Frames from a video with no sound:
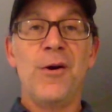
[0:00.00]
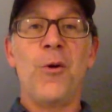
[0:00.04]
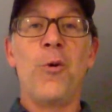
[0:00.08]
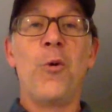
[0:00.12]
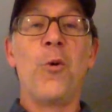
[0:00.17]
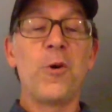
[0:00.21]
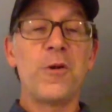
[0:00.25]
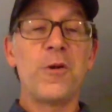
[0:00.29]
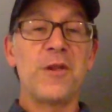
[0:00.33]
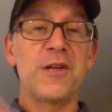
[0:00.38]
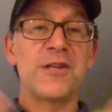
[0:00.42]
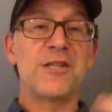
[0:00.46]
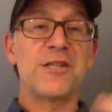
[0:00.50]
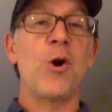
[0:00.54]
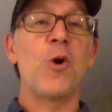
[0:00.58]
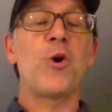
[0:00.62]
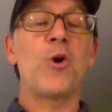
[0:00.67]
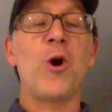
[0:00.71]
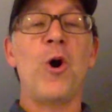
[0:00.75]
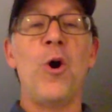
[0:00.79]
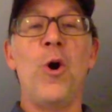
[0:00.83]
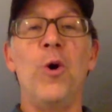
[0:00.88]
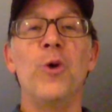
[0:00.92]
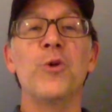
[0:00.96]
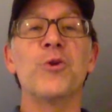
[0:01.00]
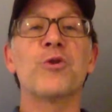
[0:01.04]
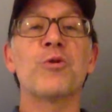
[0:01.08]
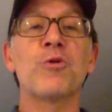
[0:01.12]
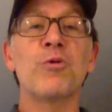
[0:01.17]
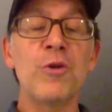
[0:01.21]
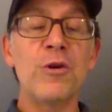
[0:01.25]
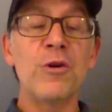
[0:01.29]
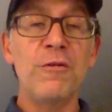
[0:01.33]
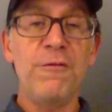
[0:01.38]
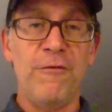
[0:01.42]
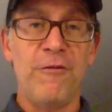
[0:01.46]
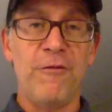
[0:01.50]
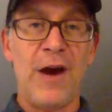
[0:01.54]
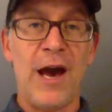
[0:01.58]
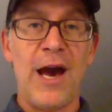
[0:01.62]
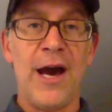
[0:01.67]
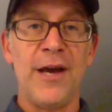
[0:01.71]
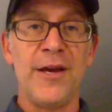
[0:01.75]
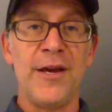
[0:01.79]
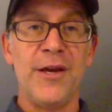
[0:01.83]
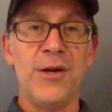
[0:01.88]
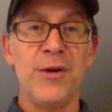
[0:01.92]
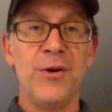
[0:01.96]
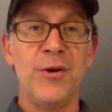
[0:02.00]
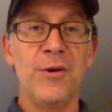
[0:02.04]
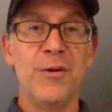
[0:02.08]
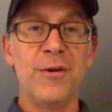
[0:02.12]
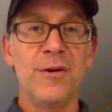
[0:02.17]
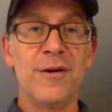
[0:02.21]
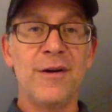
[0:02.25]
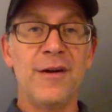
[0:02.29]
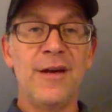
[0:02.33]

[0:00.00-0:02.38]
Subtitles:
or the so-called truth value